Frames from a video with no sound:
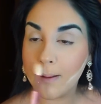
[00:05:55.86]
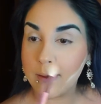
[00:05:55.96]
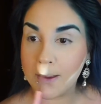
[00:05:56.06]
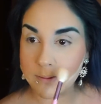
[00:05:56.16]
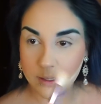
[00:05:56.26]

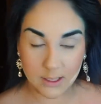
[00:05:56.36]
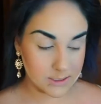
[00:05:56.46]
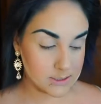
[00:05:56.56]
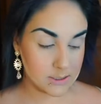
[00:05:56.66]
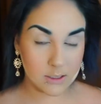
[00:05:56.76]
this
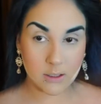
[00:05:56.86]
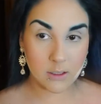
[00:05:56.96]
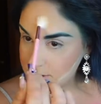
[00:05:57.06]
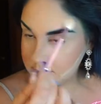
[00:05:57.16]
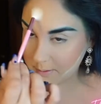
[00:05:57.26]
is?
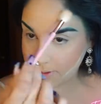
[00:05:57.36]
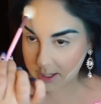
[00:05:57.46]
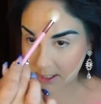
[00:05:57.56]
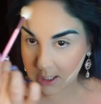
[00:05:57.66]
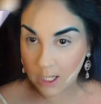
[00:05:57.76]
I'm just
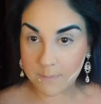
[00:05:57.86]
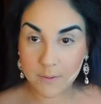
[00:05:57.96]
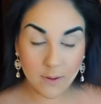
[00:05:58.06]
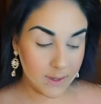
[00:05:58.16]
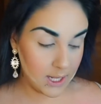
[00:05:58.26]
applying it
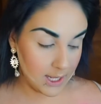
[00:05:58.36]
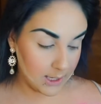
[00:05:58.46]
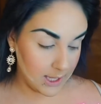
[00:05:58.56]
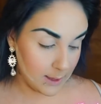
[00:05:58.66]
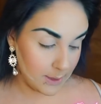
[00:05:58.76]
everywhere that I
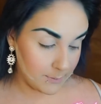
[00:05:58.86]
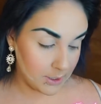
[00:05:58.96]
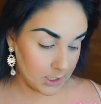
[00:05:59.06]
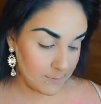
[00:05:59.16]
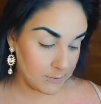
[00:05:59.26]
highlight, and then I'm
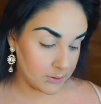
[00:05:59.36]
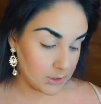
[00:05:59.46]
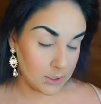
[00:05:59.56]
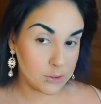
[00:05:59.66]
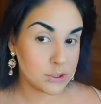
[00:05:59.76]
going to come in with a
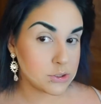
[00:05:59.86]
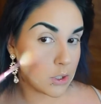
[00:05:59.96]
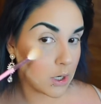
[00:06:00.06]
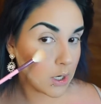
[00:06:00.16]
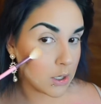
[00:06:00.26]
little
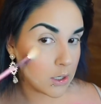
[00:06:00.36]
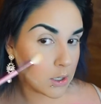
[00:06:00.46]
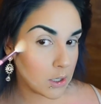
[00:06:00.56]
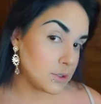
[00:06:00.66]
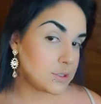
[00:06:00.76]
star
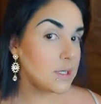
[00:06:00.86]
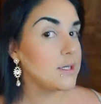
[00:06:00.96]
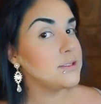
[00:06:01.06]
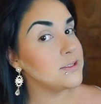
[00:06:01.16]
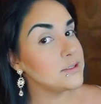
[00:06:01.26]

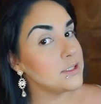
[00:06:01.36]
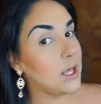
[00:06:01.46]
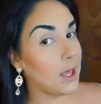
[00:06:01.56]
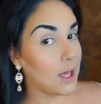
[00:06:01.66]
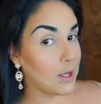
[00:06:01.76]
just
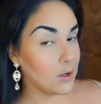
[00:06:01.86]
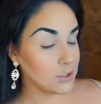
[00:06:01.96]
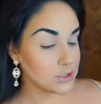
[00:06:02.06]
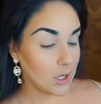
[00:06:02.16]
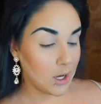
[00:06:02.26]
to add
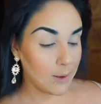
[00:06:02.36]
on top.